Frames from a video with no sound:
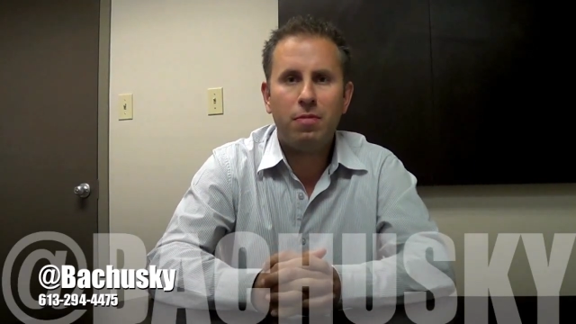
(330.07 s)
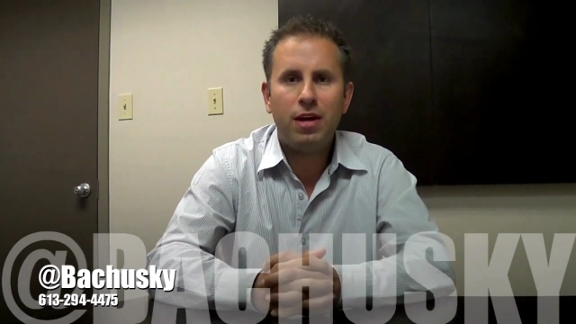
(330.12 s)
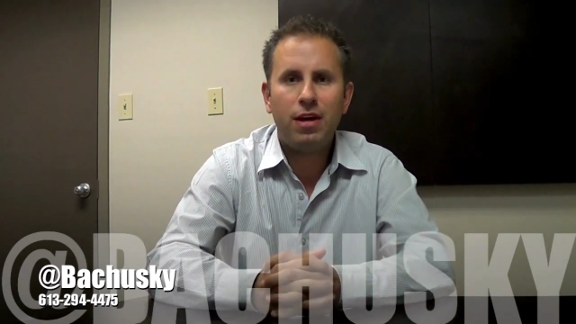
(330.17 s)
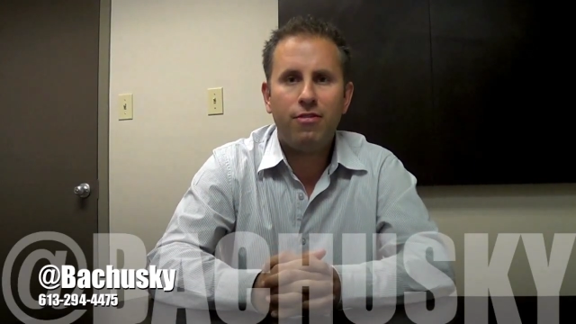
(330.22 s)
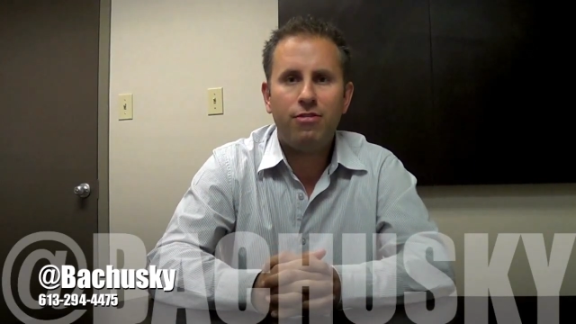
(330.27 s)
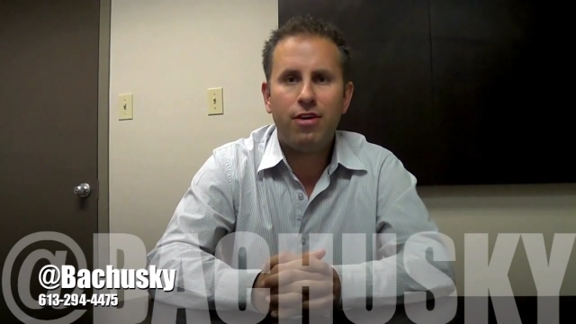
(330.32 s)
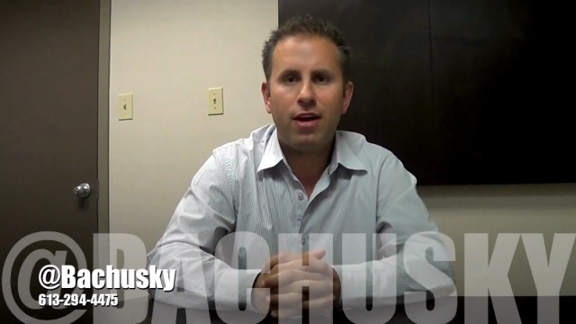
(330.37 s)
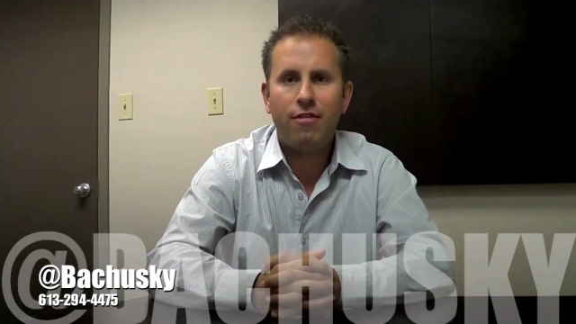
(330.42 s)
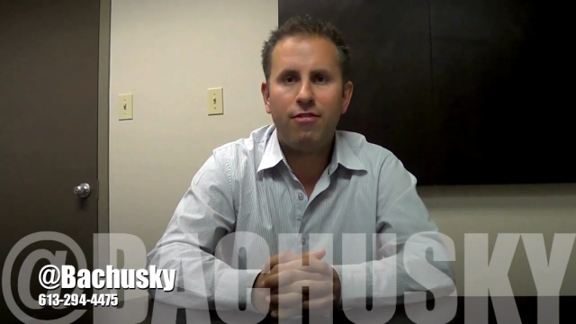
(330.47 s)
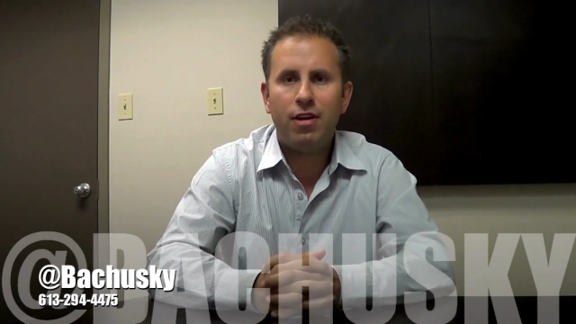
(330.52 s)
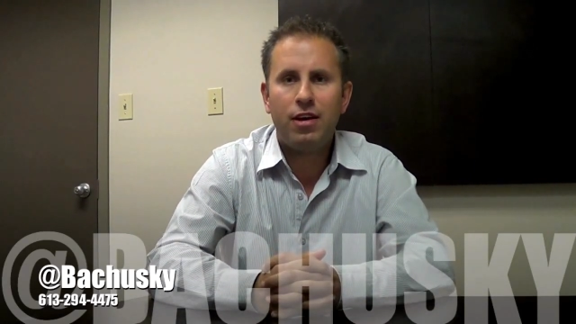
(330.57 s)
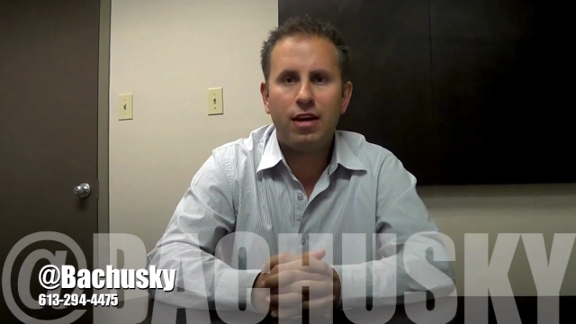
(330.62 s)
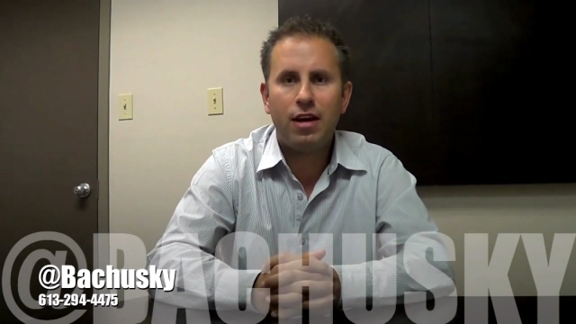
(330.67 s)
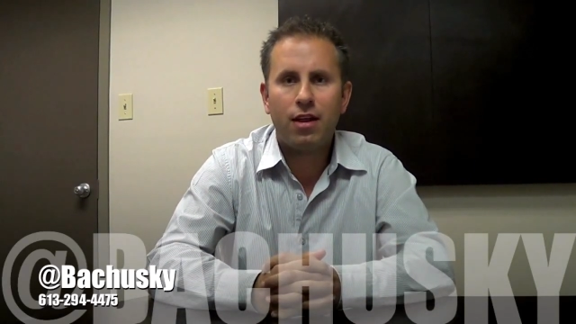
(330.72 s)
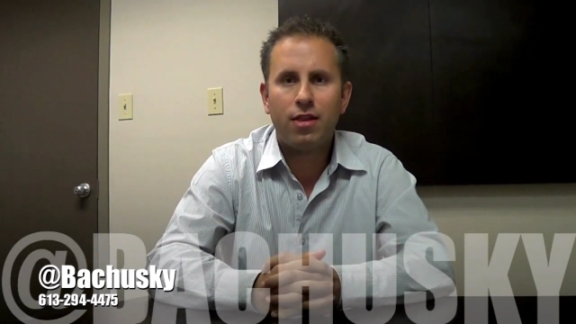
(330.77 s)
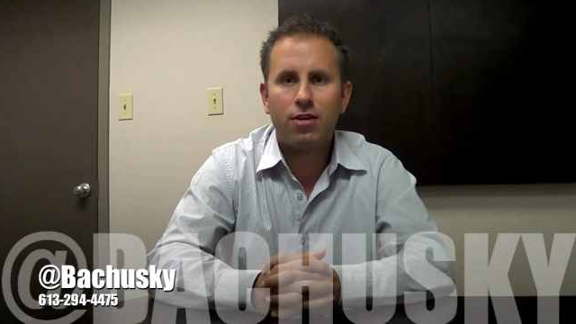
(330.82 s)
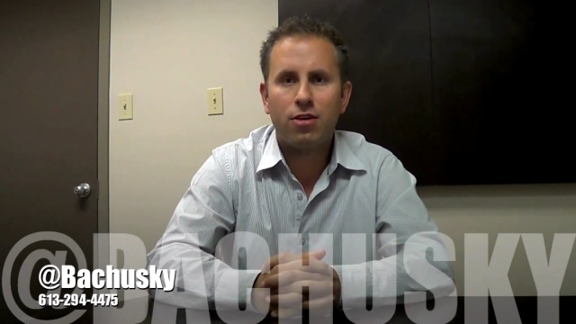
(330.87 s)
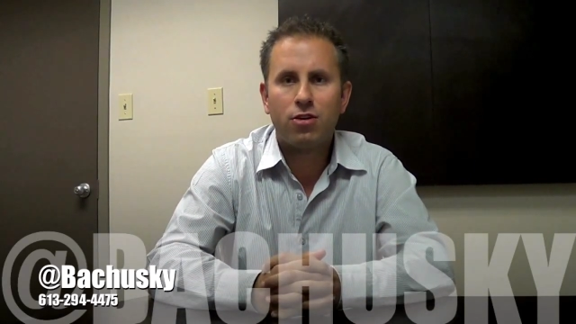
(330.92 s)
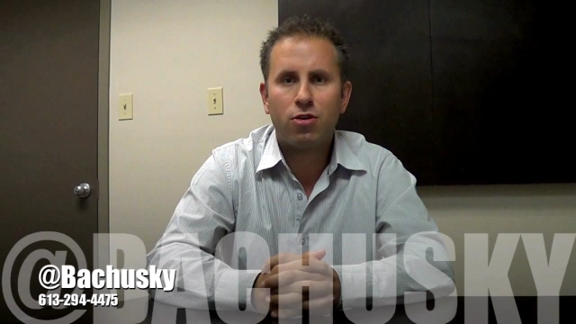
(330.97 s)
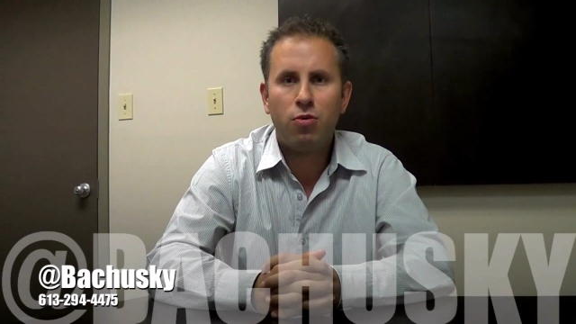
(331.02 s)
me if you have any
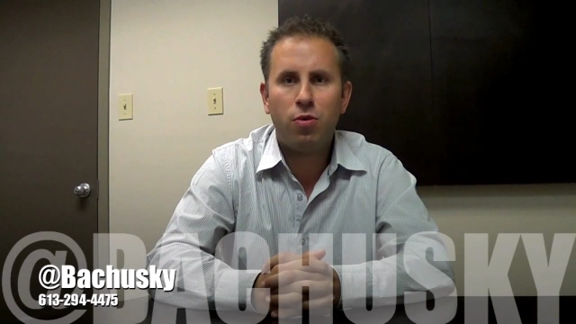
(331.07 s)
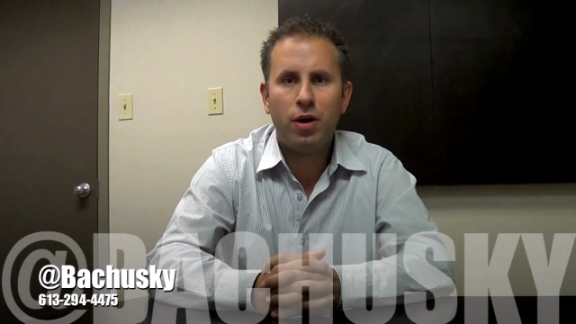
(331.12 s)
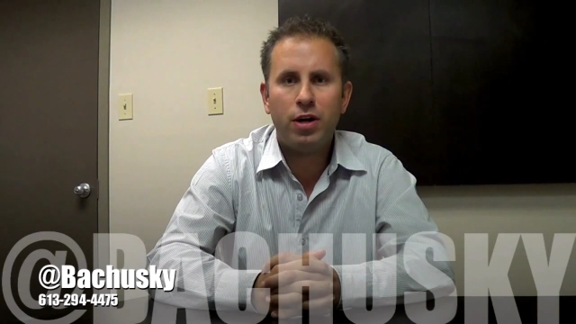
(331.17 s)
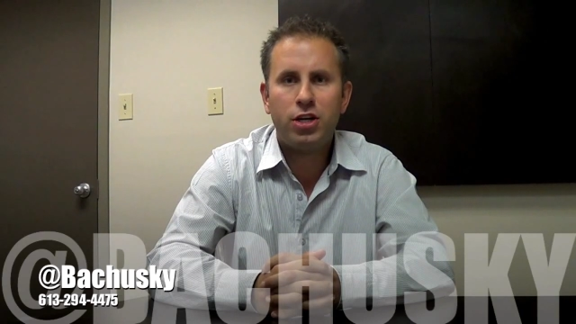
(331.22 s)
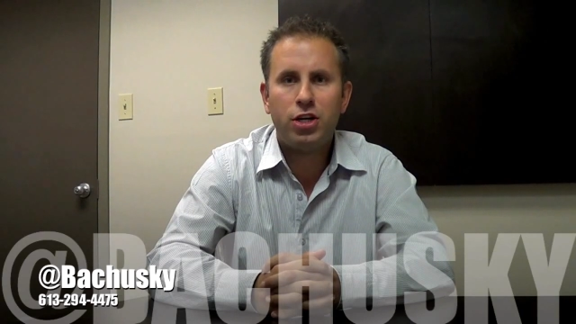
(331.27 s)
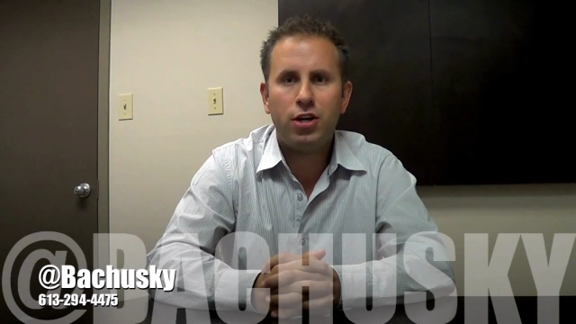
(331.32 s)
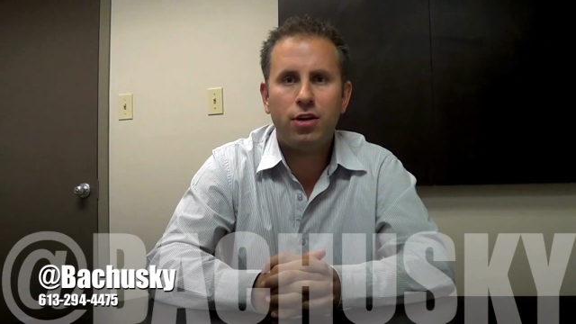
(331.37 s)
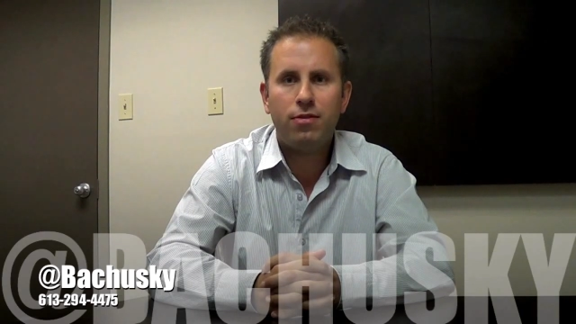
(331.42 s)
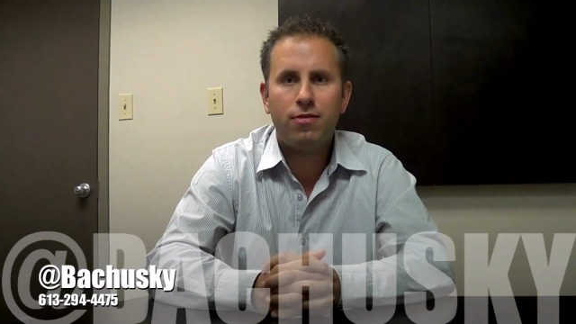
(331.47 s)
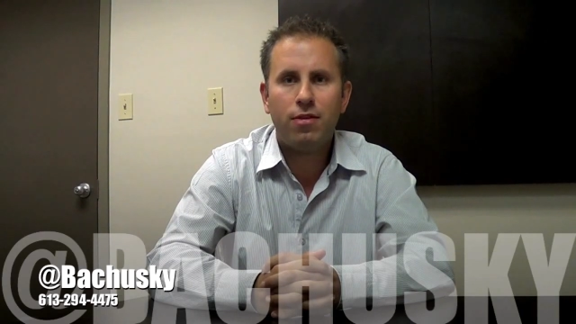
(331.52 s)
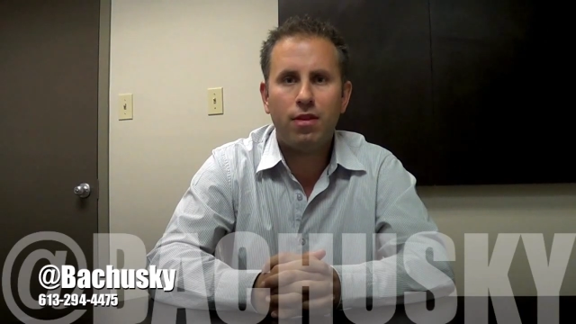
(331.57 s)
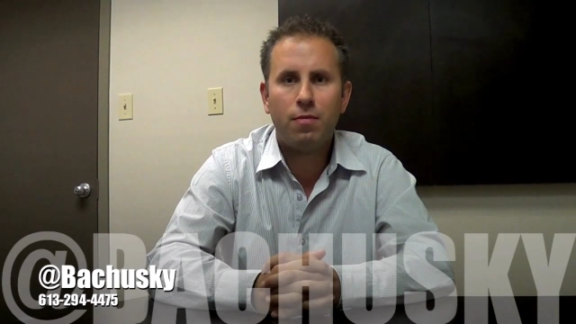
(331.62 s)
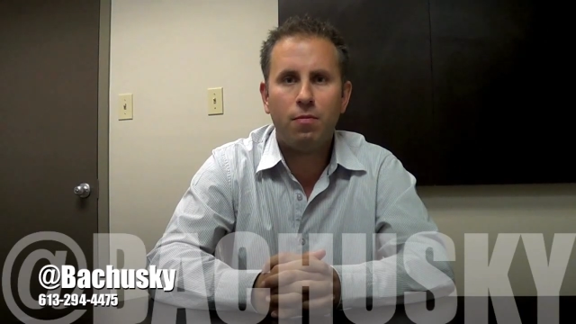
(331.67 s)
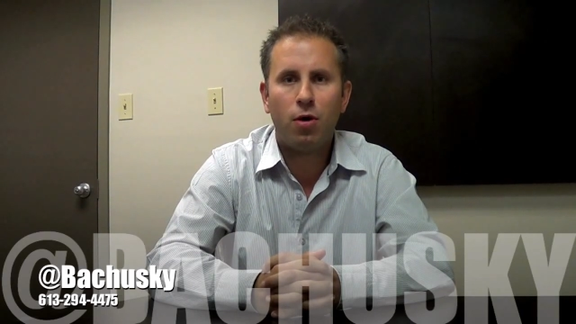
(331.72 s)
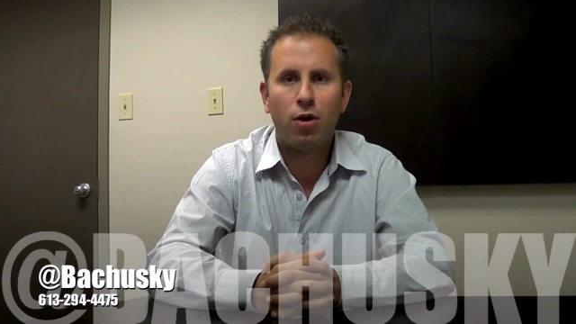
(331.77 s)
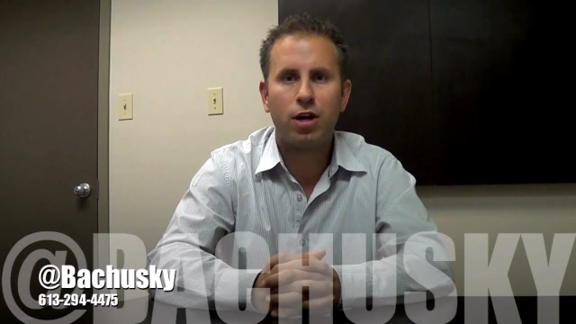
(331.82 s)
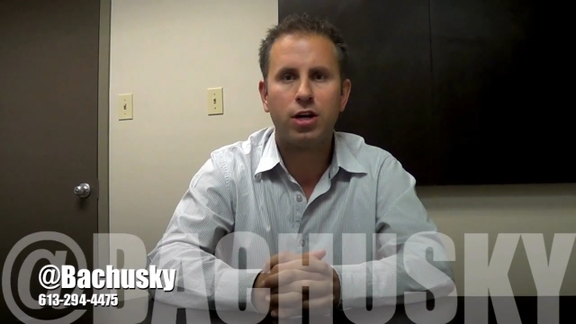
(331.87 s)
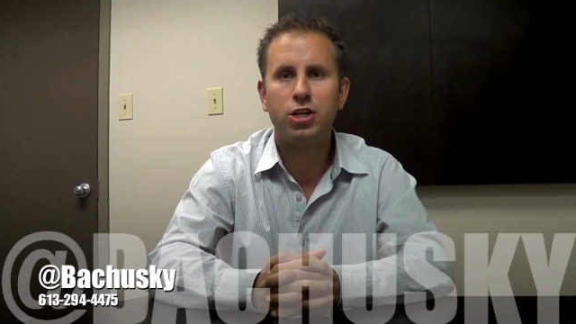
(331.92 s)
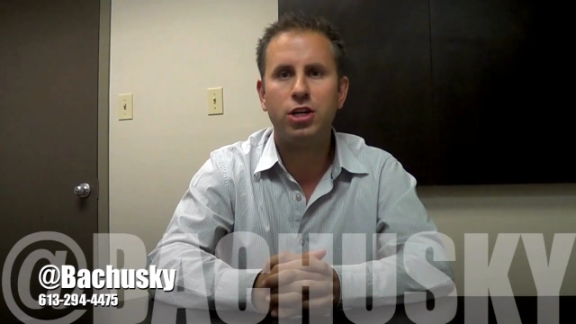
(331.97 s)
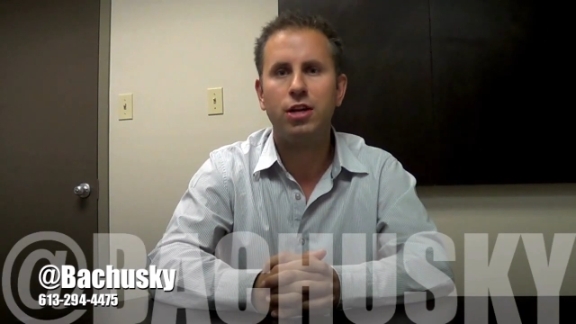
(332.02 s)
other questions in the
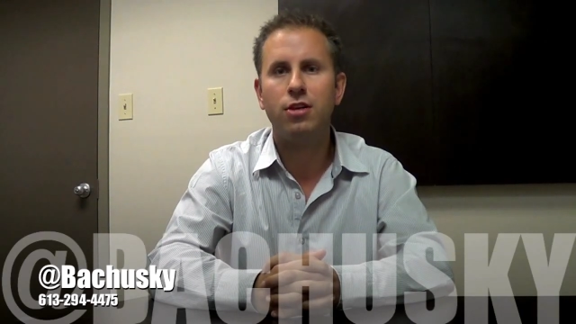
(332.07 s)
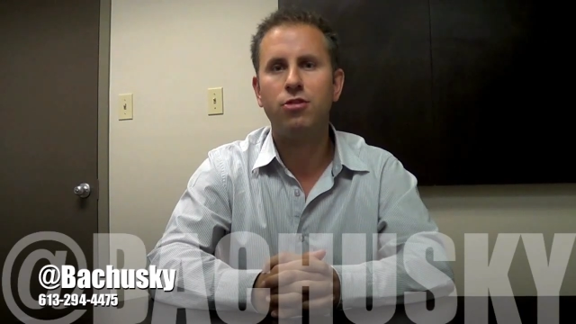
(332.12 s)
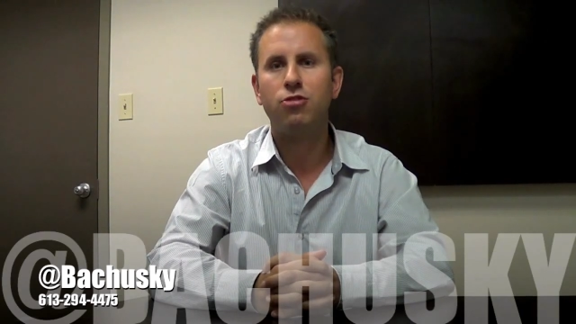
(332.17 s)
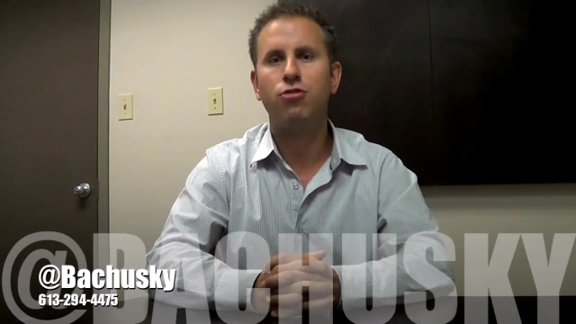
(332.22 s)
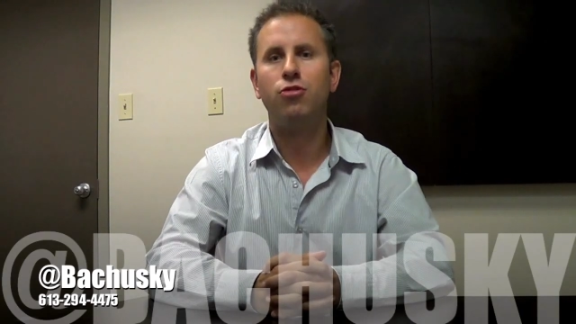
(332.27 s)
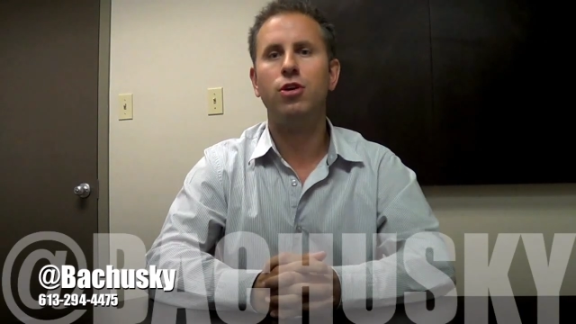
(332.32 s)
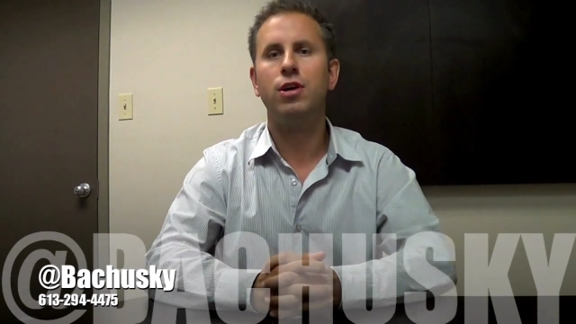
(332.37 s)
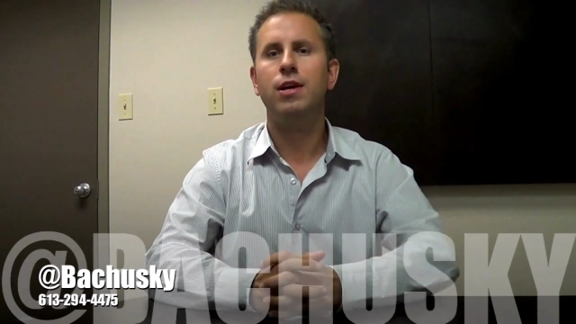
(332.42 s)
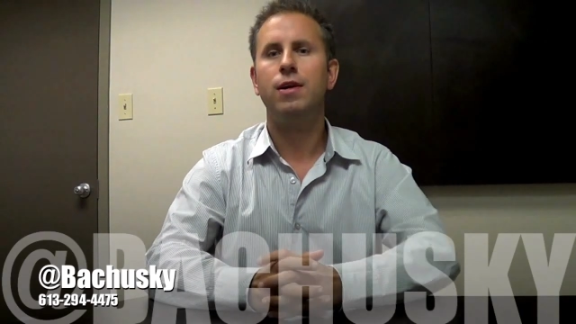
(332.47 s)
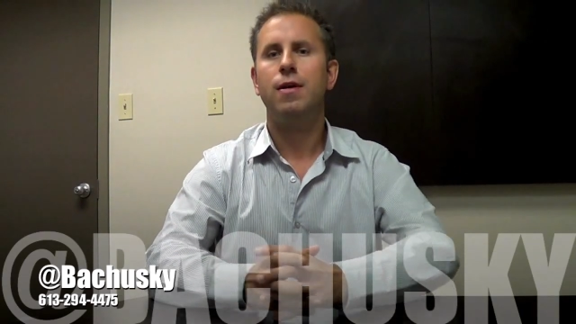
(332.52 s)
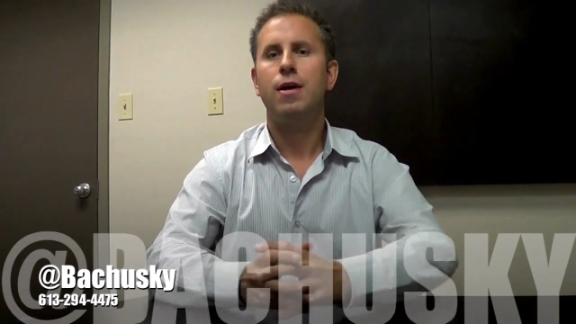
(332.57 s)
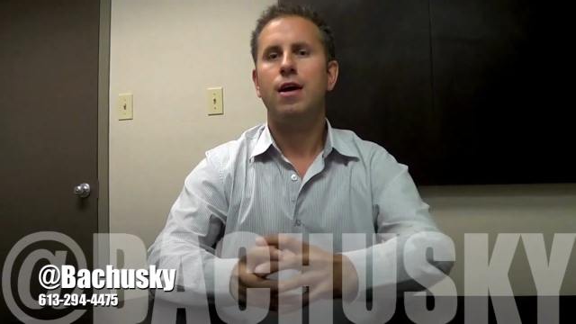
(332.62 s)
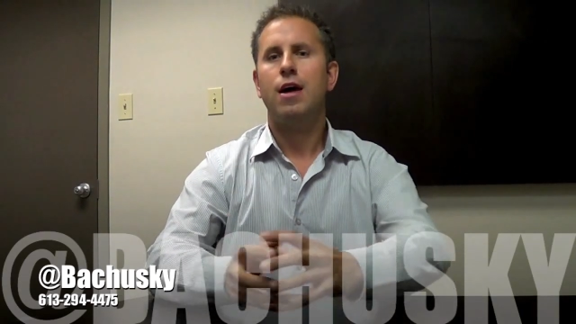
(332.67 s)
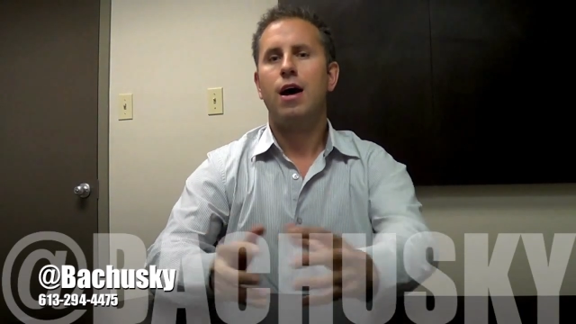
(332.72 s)
mortgage industry.